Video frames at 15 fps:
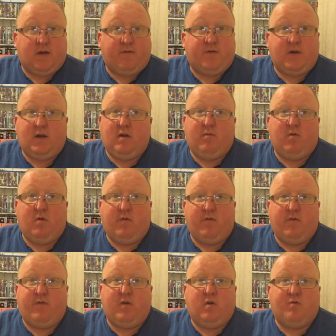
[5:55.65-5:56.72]
I've seen him in
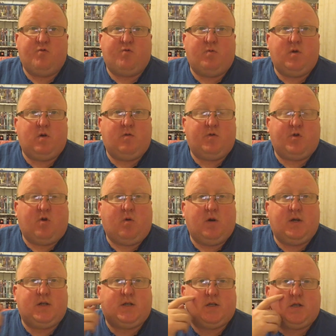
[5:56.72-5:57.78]
other films, but he's
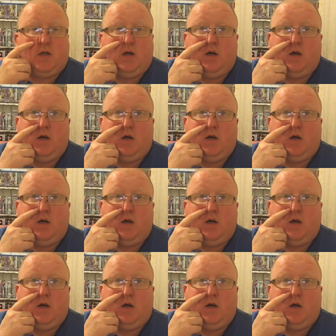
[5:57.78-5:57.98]
always